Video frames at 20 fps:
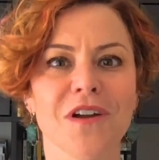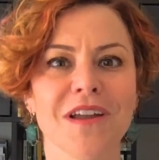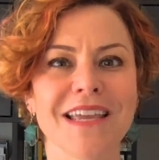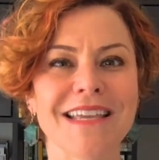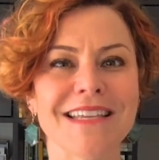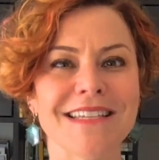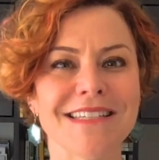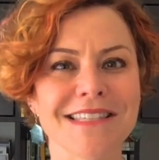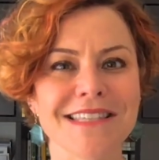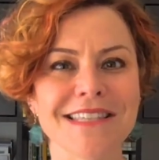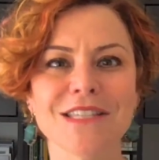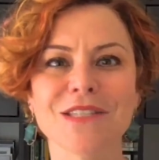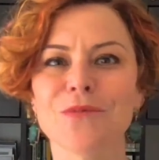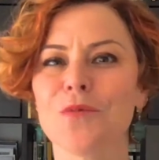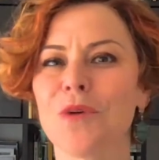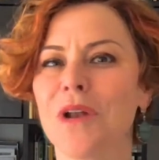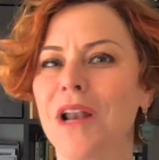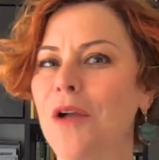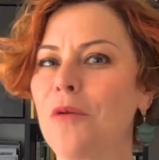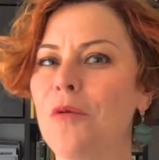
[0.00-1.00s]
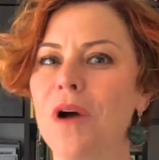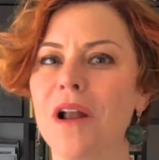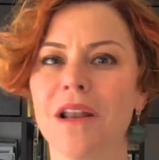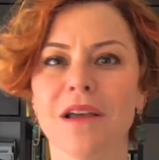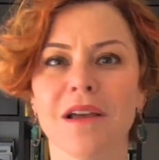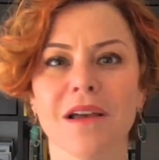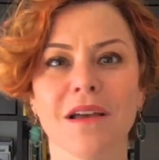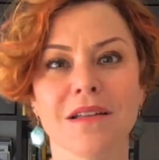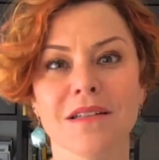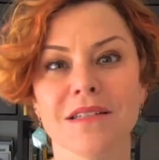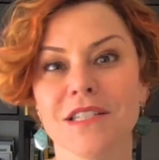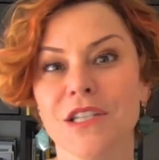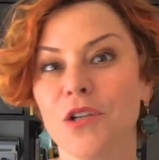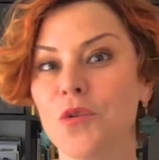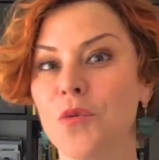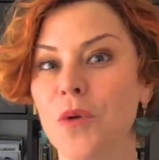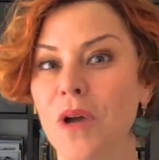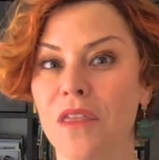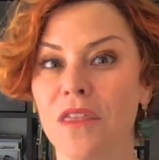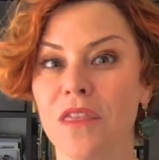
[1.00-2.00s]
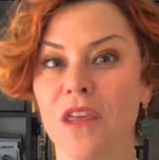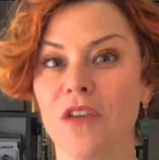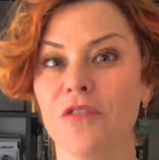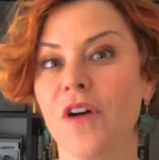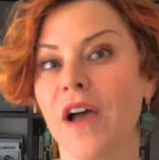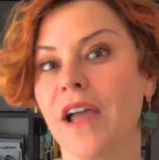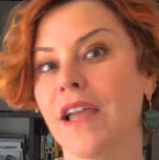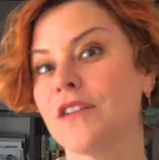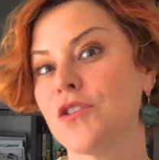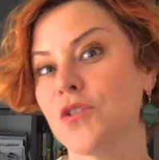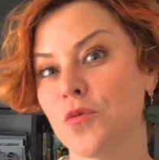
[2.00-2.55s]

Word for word: is this what I want to deal with if I do